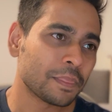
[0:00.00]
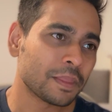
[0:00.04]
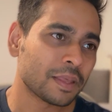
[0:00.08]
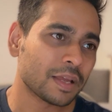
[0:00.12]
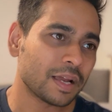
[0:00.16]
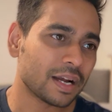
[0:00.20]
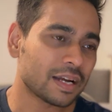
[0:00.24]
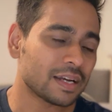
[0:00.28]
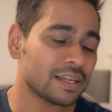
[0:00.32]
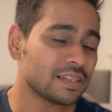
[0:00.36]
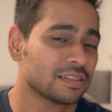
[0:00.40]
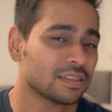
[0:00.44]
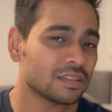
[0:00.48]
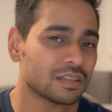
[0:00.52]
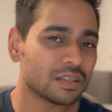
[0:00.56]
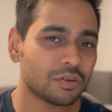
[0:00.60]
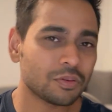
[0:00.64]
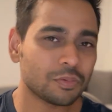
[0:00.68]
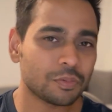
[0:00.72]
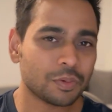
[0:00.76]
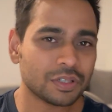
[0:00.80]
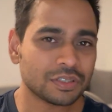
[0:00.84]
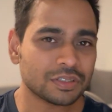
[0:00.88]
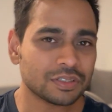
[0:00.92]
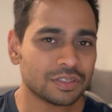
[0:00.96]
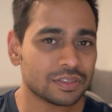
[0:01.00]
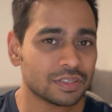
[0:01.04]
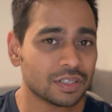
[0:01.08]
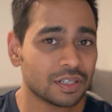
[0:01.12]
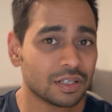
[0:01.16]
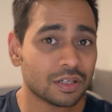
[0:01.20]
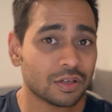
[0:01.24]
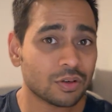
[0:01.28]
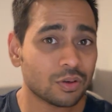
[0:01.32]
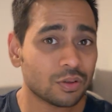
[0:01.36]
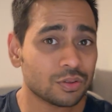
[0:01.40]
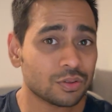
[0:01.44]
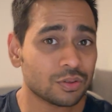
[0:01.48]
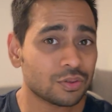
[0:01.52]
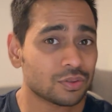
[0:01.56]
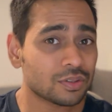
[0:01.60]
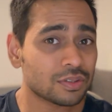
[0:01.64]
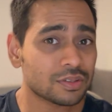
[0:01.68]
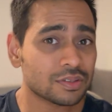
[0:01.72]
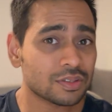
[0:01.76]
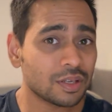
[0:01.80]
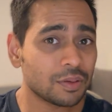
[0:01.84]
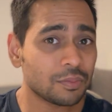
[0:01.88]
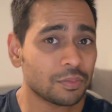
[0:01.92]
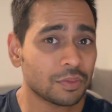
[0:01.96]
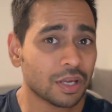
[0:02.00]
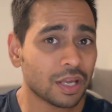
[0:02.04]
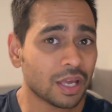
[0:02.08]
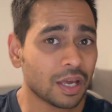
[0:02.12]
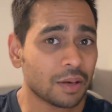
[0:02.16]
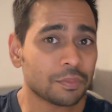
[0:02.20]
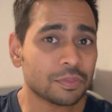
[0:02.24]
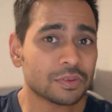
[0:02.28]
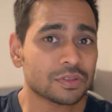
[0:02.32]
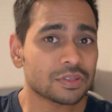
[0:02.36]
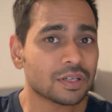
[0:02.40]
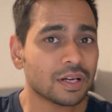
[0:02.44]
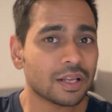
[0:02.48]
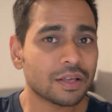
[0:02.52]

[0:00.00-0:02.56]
At least in the Vipassana center, also the same thing happens,